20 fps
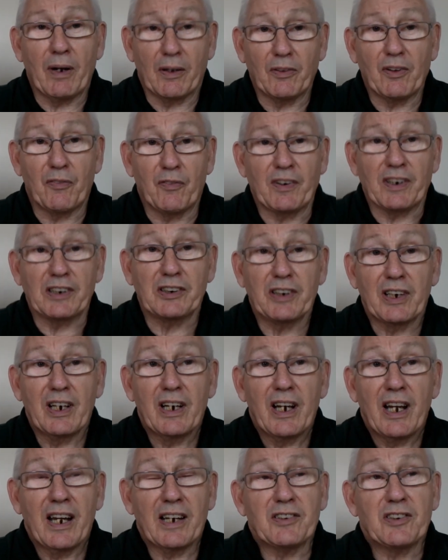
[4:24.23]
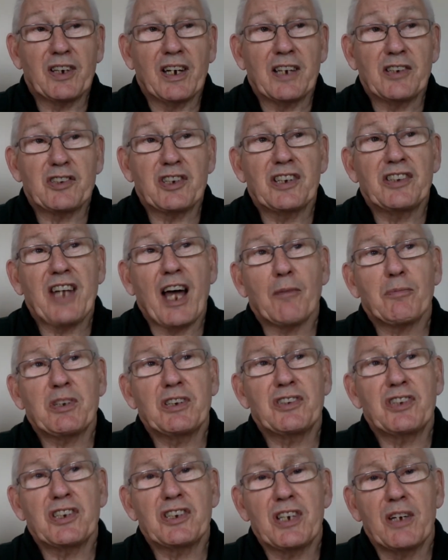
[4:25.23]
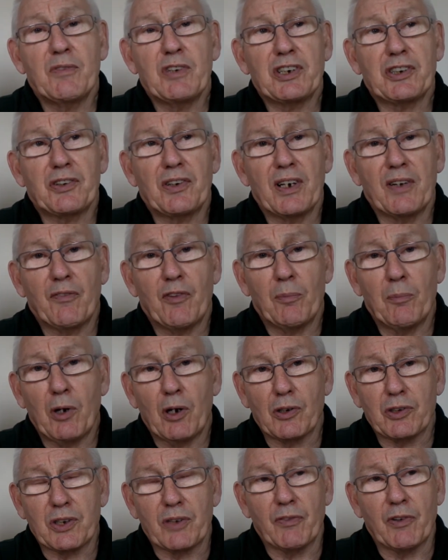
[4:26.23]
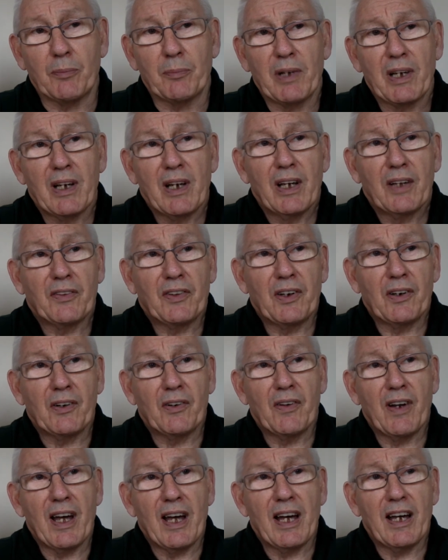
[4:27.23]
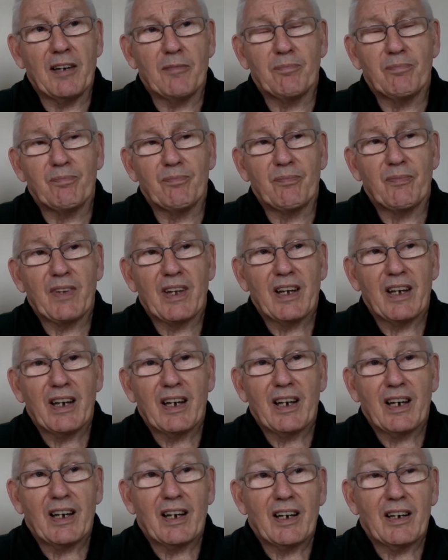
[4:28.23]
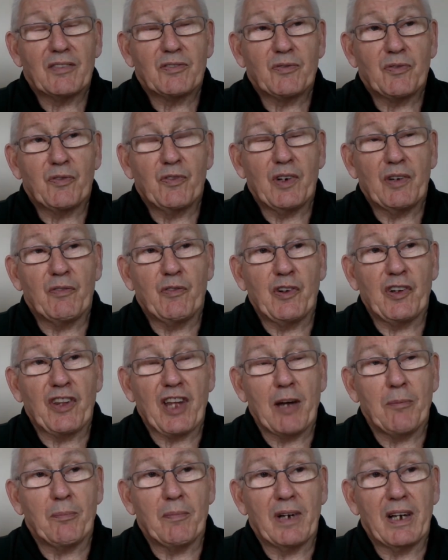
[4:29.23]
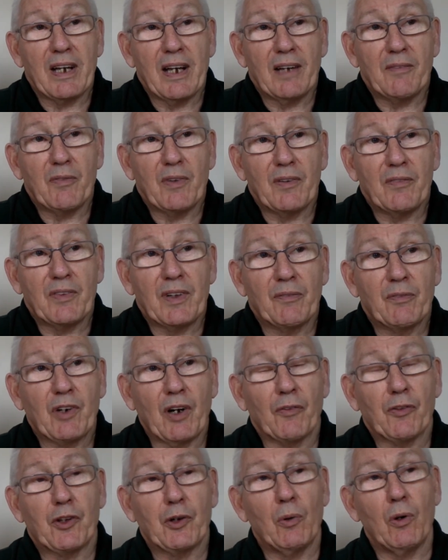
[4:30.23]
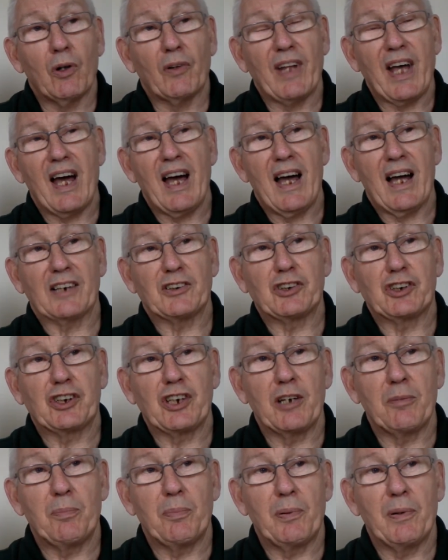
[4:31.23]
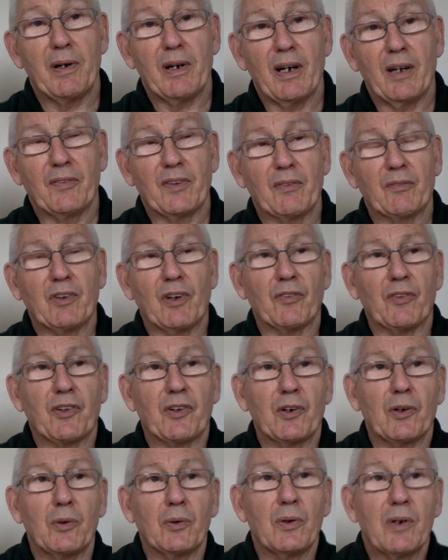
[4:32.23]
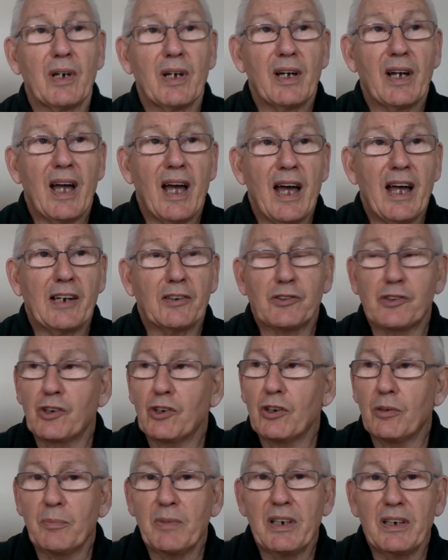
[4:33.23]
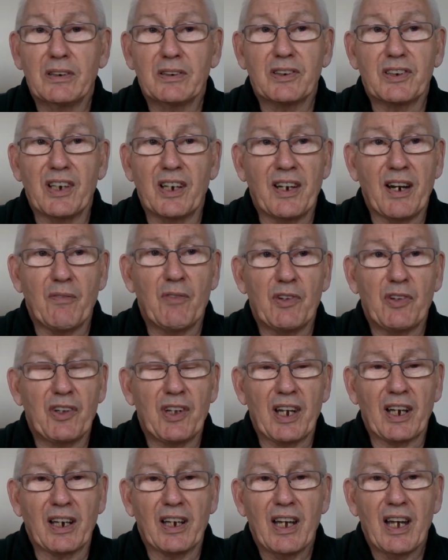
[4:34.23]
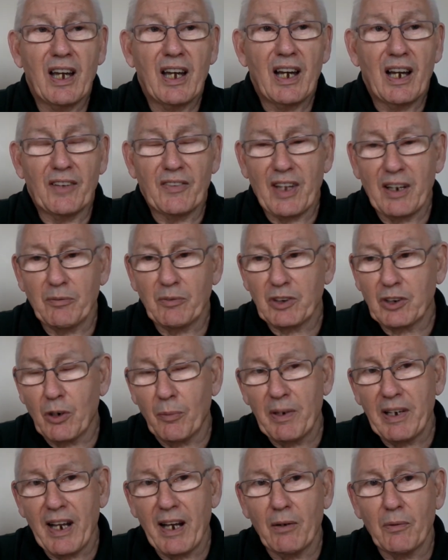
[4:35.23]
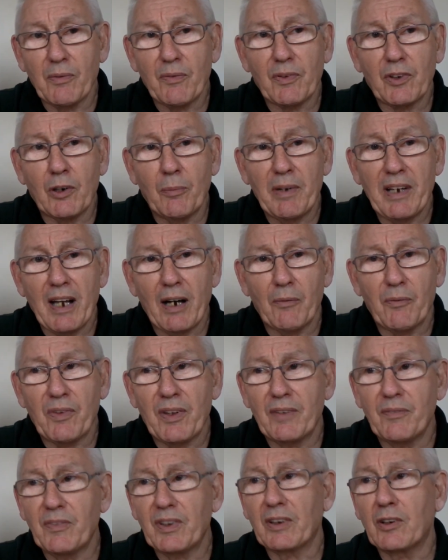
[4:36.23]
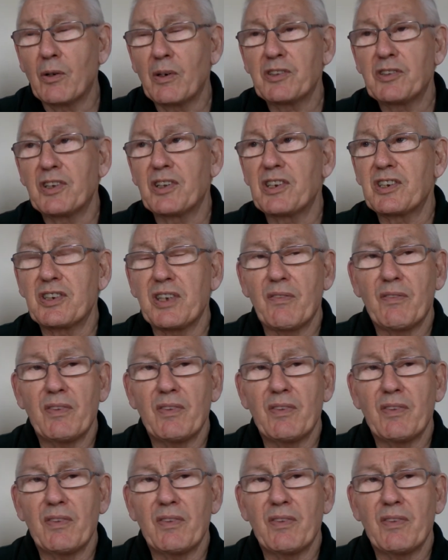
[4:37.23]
when they finish. Uh, it's, it's, adapting to Civvy Street for most of them. They're uh, for, for, them. Uh, they've gone through all that hardship and they've gone through uh, trauma and everything, and then coming out, coming out, then going to the